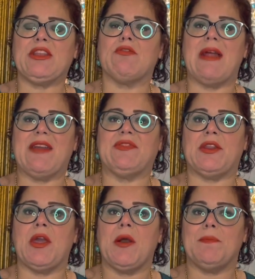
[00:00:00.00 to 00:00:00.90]

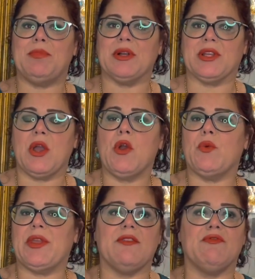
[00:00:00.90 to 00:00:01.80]
crafted book
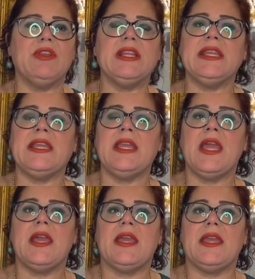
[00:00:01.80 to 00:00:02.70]
with a really
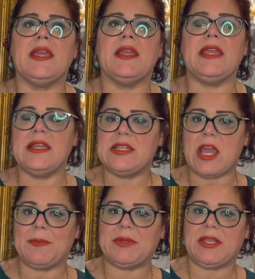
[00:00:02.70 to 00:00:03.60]

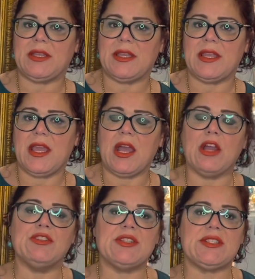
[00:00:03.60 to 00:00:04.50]
in-depth
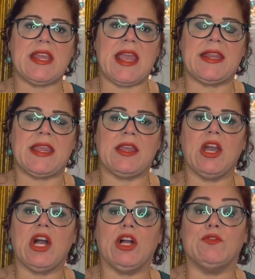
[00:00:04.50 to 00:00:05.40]
understanding
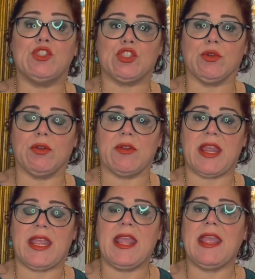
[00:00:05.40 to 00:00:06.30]
of
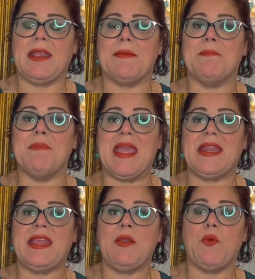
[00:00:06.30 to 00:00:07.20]
jewelry in
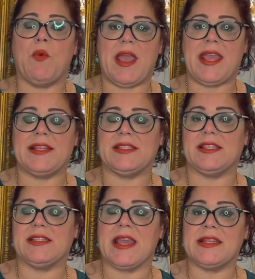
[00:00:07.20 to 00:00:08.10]
many ways, the
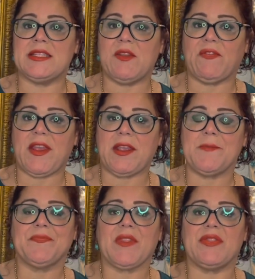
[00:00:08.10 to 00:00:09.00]
scientific,
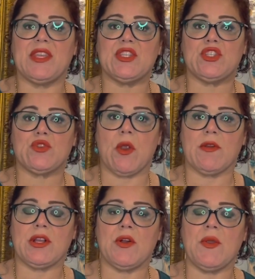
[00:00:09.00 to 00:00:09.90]
the
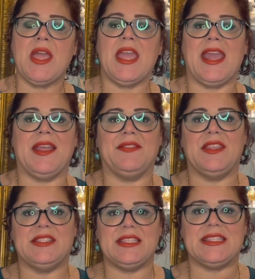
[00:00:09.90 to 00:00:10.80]
historical, and
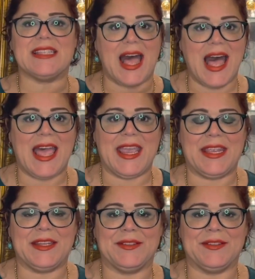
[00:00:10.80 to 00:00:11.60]
the design.